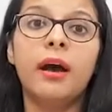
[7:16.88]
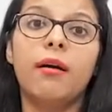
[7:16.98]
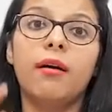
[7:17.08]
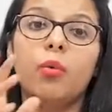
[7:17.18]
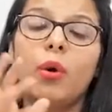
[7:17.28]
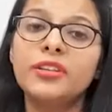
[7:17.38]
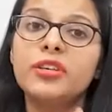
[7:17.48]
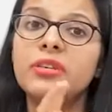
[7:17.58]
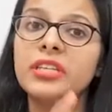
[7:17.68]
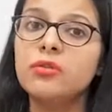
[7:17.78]
What
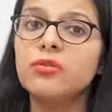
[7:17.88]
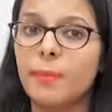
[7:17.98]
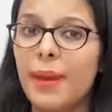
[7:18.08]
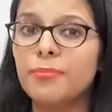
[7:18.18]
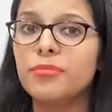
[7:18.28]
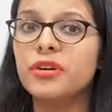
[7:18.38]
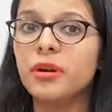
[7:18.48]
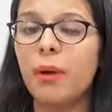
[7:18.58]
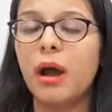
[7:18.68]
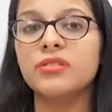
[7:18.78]
you need to remember
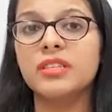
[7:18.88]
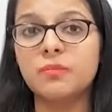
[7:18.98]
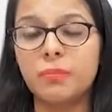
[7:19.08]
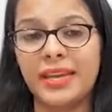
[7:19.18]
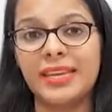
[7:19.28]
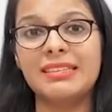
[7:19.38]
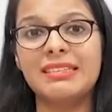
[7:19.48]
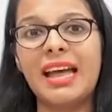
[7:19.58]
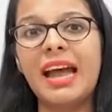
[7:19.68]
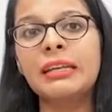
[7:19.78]
about this play
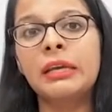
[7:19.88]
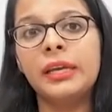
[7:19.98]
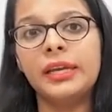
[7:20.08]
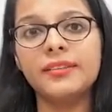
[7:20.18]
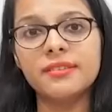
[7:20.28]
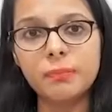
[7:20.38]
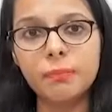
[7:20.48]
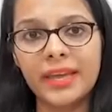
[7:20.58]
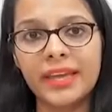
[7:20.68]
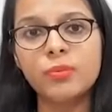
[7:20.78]
is that it is a
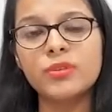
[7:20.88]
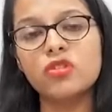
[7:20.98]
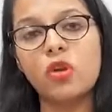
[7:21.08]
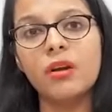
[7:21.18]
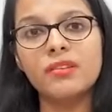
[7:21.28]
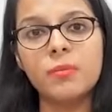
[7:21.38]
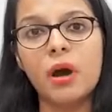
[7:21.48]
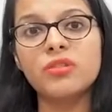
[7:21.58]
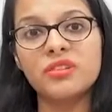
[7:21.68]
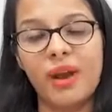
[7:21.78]
play which talks
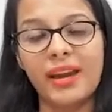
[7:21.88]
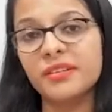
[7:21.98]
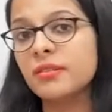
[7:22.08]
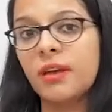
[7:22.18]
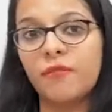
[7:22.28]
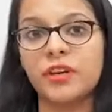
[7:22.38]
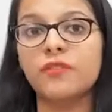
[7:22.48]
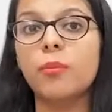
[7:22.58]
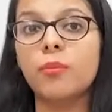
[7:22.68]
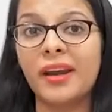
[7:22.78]
about a writer
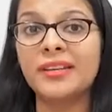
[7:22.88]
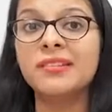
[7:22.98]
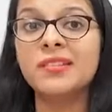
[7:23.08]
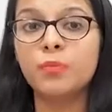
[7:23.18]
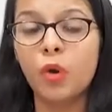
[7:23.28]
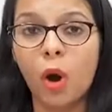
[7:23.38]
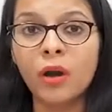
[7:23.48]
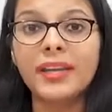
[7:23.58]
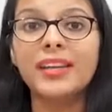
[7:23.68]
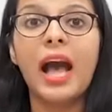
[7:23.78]
suffering from writer's
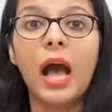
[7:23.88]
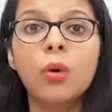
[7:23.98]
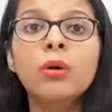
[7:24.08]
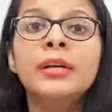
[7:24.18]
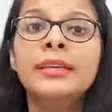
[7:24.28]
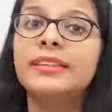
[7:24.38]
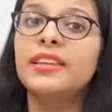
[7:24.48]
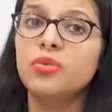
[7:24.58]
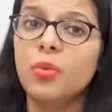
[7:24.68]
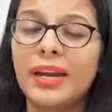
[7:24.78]
block and how
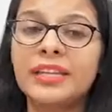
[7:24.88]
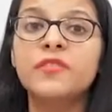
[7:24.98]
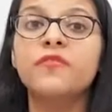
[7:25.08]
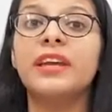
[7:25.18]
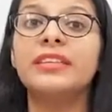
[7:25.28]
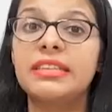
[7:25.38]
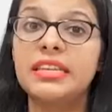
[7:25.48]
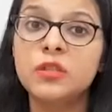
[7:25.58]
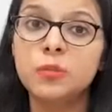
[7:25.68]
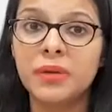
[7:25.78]
this writer finds
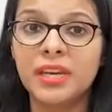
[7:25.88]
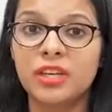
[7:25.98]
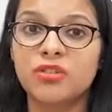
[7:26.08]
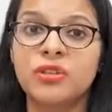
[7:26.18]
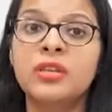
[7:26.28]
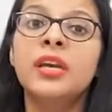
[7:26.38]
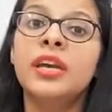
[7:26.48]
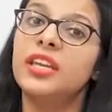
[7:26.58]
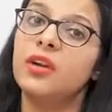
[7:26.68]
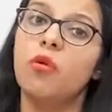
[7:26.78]
inspiration
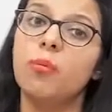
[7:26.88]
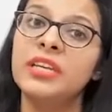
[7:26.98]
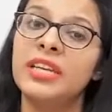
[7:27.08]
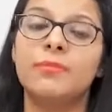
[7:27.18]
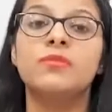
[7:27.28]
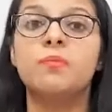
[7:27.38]
in a woman named